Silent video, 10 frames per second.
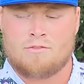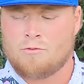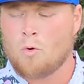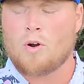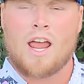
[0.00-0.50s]

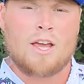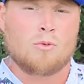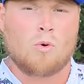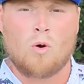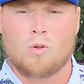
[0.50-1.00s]

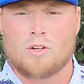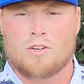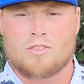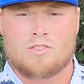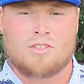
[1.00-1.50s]
Forehand
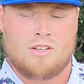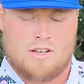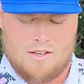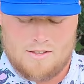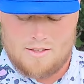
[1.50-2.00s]
rollers,
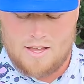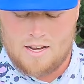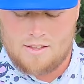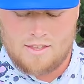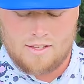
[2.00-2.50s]

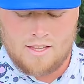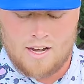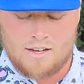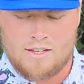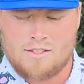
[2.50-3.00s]
anything that
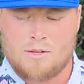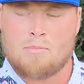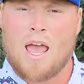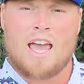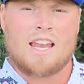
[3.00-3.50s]
I need to
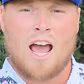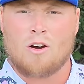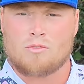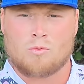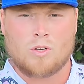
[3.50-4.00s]
pan
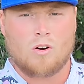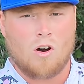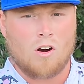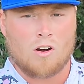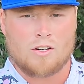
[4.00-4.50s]
out real
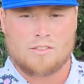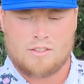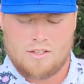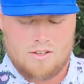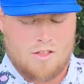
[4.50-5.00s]
hard.
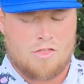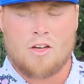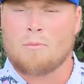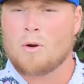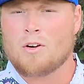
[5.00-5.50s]

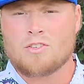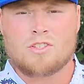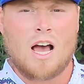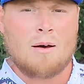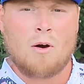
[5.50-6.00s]
Thumbers,
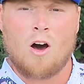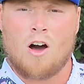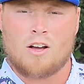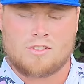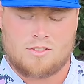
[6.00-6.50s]

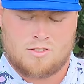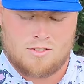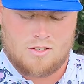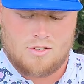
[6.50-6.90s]
tomahawks.